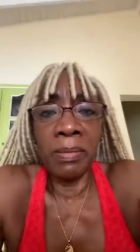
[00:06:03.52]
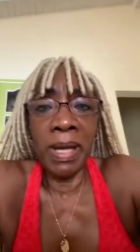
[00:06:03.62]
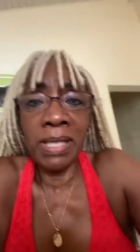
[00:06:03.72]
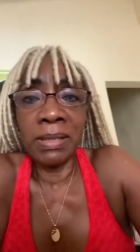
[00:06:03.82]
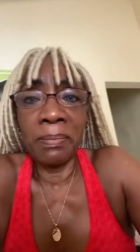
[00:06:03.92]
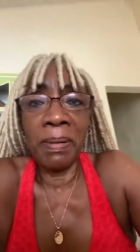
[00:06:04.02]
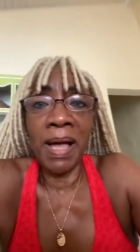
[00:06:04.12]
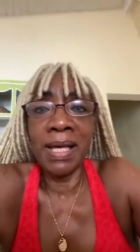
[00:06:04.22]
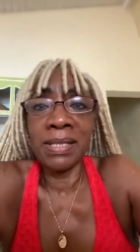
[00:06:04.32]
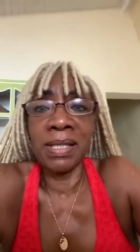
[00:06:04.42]
So
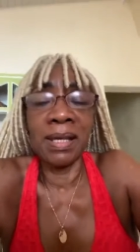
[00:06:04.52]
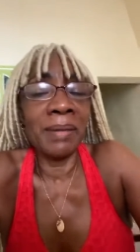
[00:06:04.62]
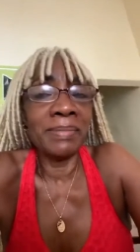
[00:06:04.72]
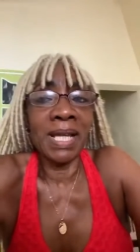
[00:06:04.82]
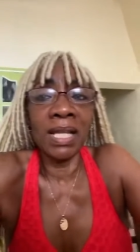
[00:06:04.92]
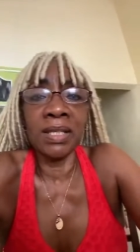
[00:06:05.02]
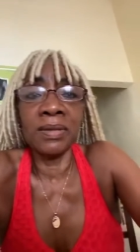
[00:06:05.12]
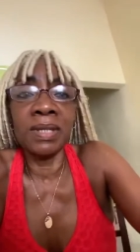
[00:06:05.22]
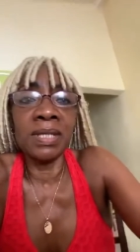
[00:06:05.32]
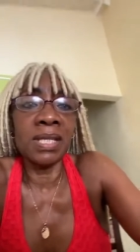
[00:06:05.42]
thank you so much.